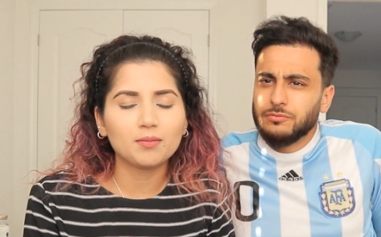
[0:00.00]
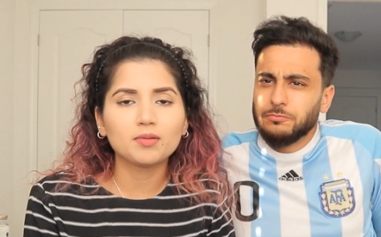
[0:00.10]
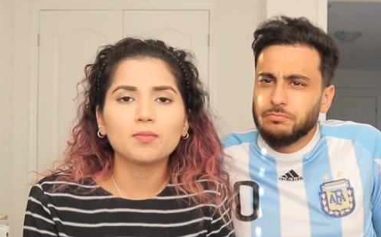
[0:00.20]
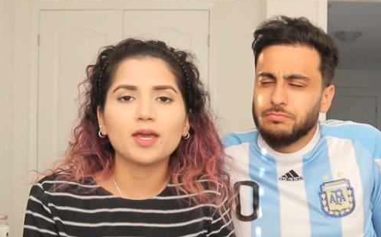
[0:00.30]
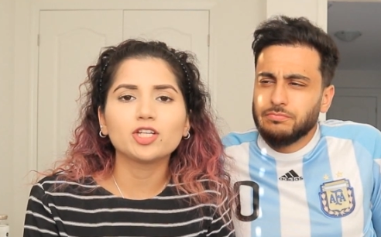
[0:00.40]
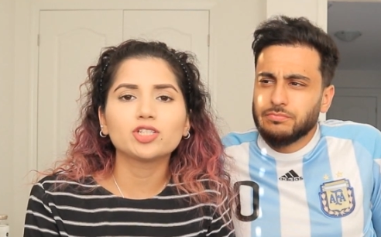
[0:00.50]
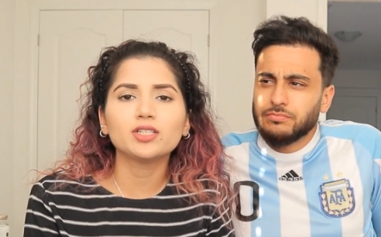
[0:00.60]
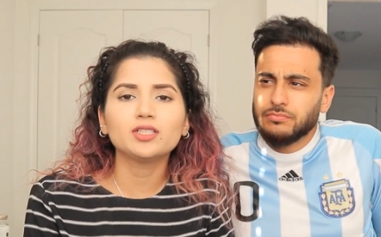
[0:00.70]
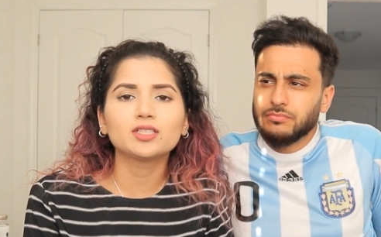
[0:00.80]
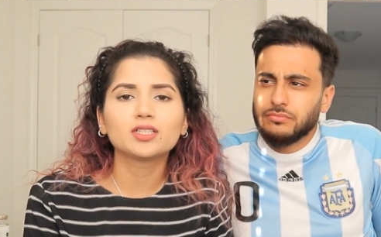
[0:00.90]
Speaker 1: Be
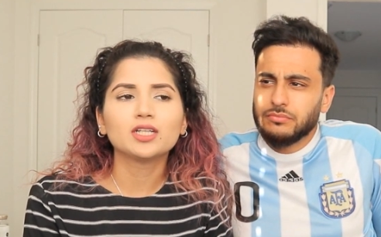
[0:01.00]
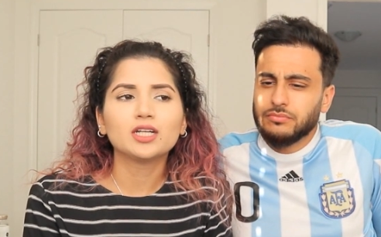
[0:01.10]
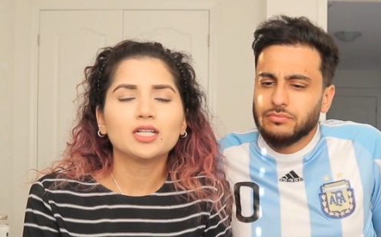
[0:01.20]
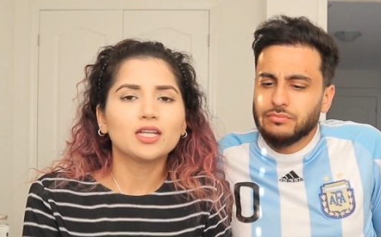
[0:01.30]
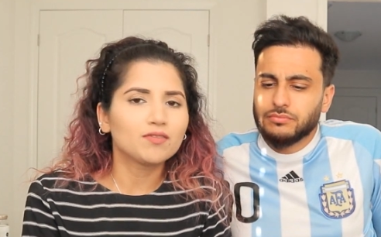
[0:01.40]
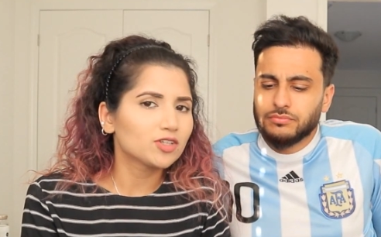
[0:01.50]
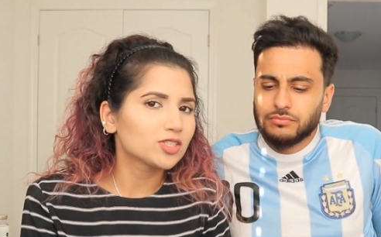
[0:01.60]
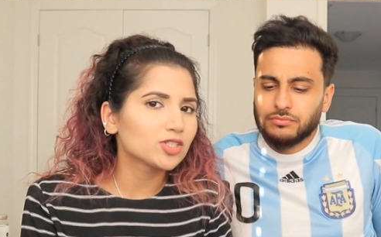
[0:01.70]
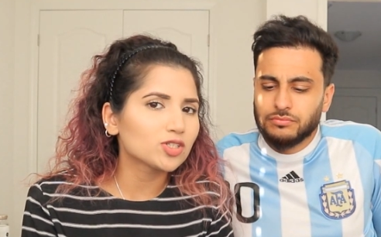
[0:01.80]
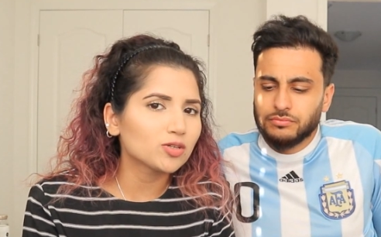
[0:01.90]
patient, love your
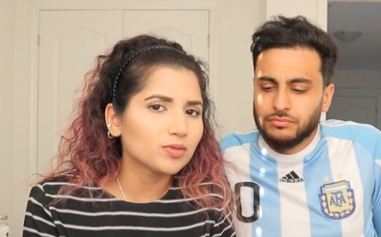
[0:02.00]
sister,